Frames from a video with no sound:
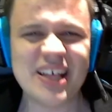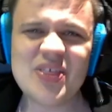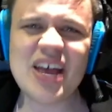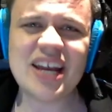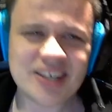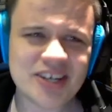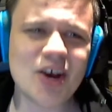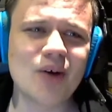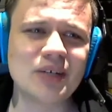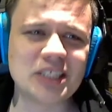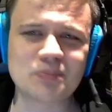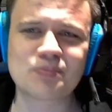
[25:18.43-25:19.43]
Then you
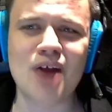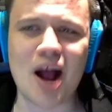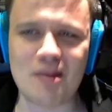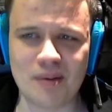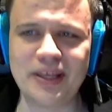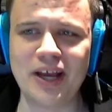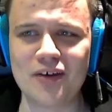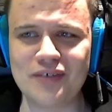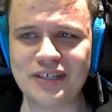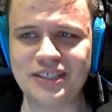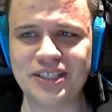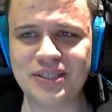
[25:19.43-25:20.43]
know it's probably
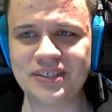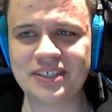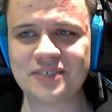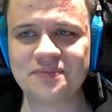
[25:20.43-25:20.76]
overtuned.